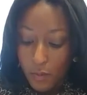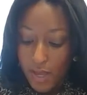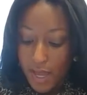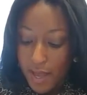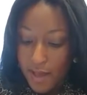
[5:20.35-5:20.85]

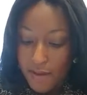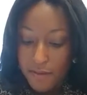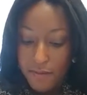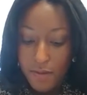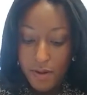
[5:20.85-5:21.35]
We
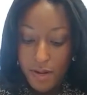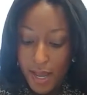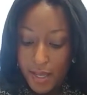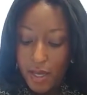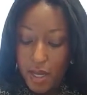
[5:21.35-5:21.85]
have
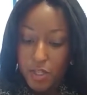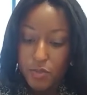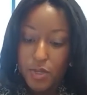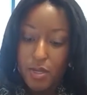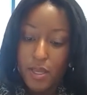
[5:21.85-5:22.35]

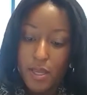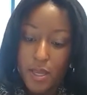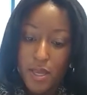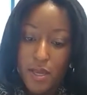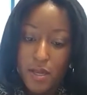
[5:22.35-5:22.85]
900
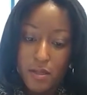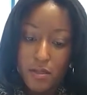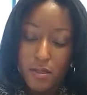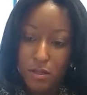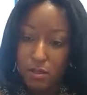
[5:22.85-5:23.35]

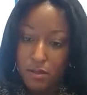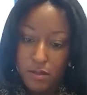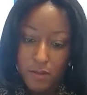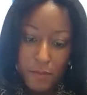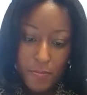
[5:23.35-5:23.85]
and
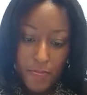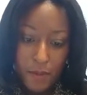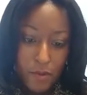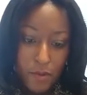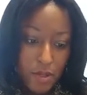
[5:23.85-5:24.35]

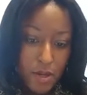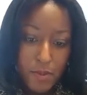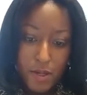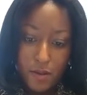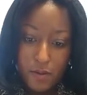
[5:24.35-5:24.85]
wrote the
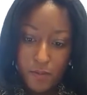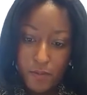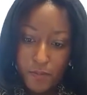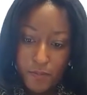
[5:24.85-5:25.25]
number down.